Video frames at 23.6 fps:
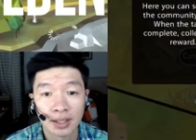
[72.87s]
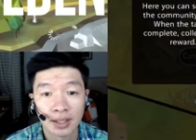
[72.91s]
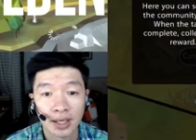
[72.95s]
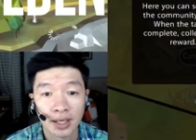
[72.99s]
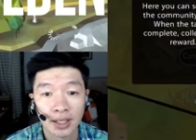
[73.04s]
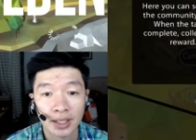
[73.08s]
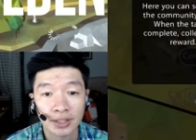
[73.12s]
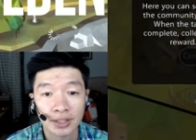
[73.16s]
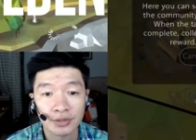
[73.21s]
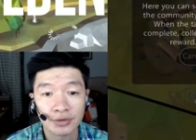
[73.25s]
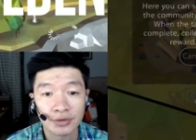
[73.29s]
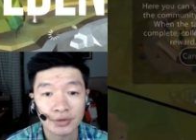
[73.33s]

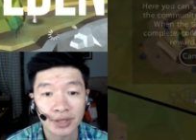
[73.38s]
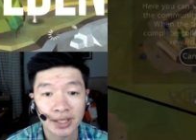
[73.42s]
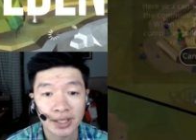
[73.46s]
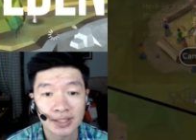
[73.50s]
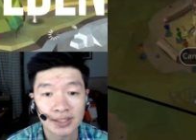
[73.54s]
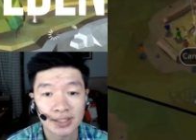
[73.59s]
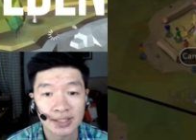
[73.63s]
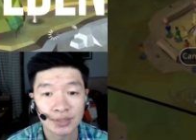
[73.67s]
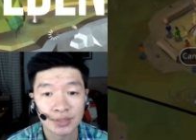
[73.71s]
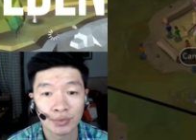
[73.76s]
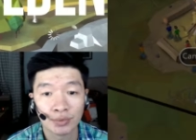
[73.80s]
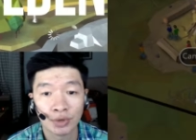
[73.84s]
and then you can
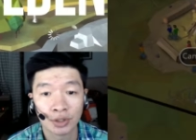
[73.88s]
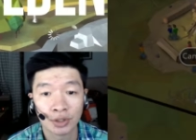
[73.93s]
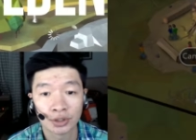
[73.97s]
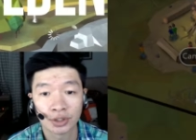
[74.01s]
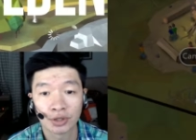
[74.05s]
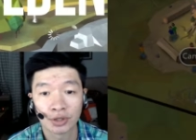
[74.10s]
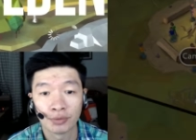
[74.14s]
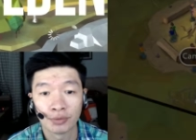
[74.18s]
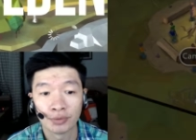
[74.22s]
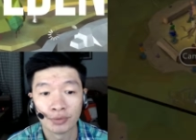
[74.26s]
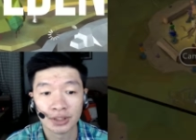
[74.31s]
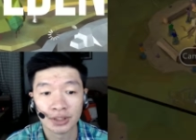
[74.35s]
see what
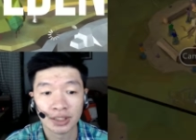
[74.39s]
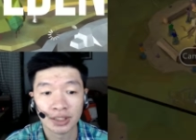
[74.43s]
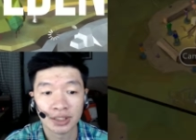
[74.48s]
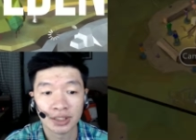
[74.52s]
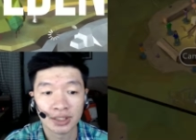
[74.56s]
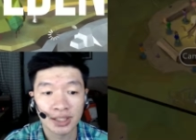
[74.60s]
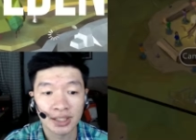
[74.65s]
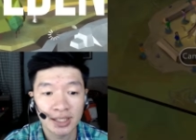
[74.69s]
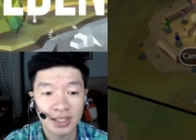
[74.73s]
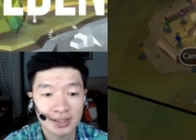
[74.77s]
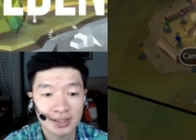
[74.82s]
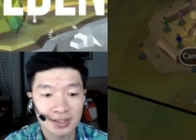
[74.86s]
the community
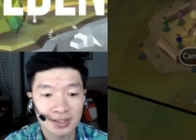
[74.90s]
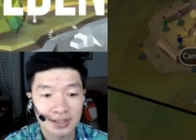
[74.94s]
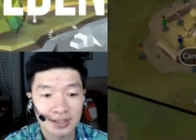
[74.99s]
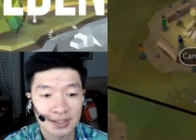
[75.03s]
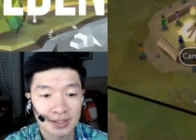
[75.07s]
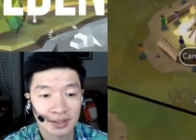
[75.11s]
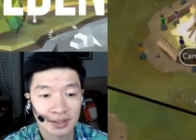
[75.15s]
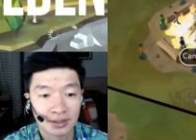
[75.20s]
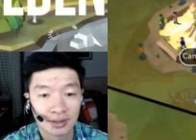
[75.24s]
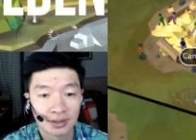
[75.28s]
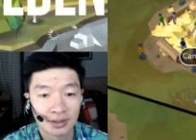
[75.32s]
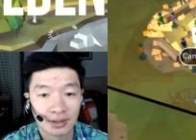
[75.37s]
needs
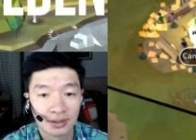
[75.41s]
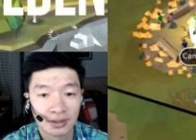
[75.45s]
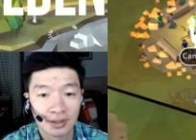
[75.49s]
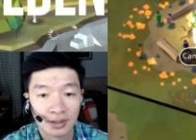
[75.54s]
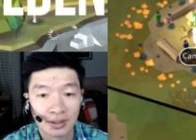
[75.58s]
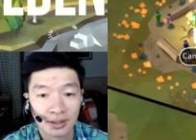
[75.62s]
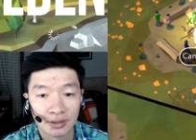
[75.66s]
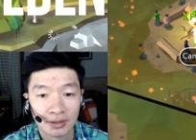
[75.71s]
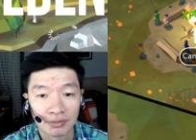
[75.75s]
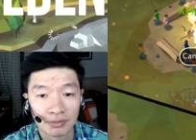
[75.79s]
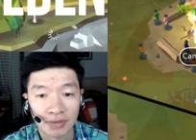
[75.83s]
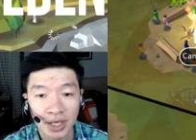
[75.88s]

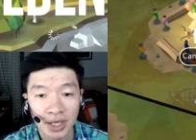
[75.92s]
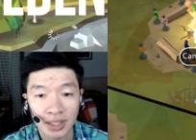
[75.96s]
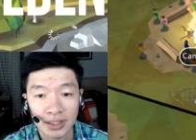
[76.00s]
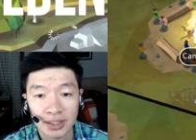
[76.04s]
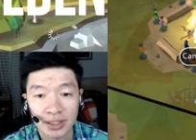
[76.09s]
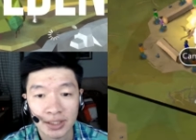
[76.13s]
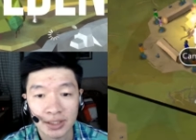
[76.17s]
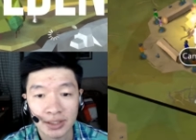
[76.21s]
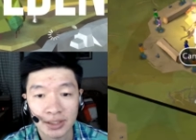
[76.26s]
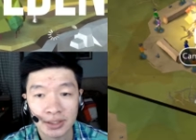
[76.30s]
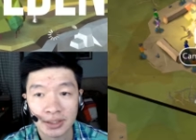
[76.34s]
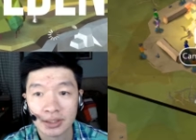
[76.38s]
right
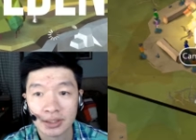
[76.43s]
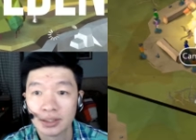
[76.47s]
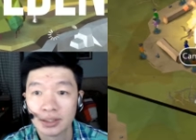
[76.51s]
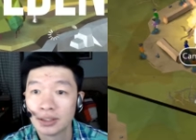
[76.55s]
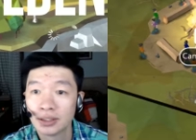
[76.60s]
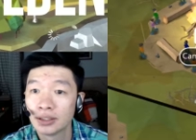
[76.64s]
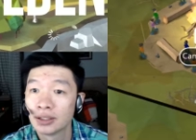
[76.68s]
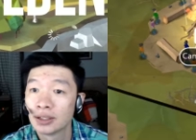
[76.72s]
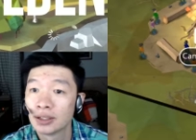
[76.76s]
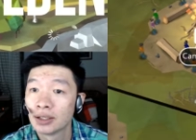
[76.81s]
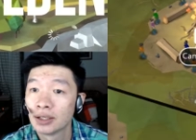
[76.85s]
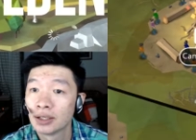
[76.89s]

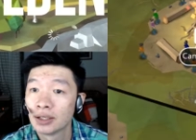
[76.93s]
here,